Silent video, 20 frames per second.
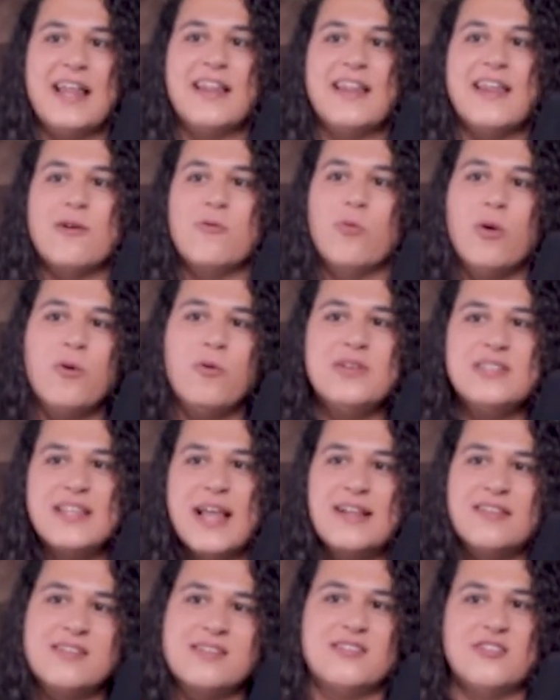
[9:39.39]
Like, what was
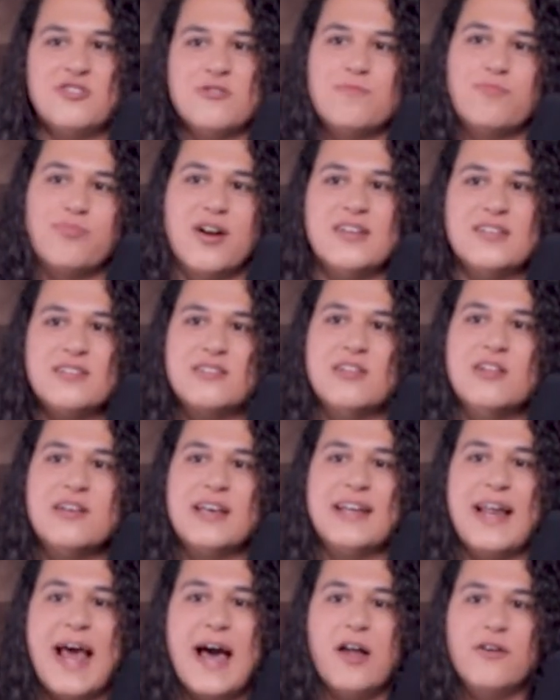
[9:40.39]
that decision process look,
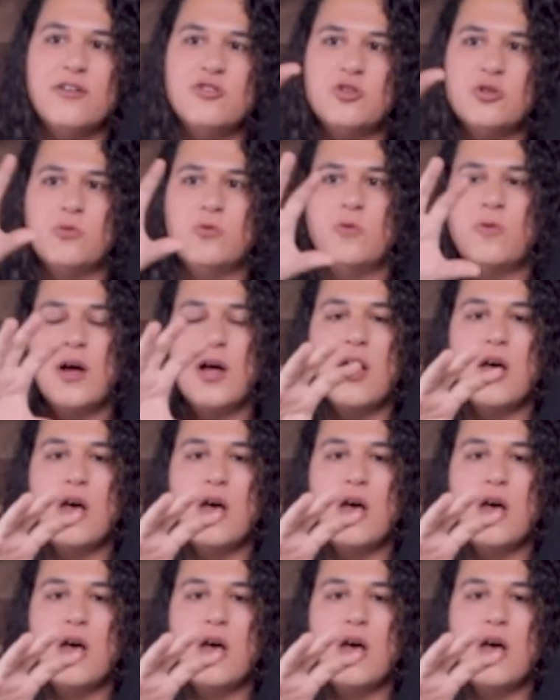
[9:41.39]
and how did you,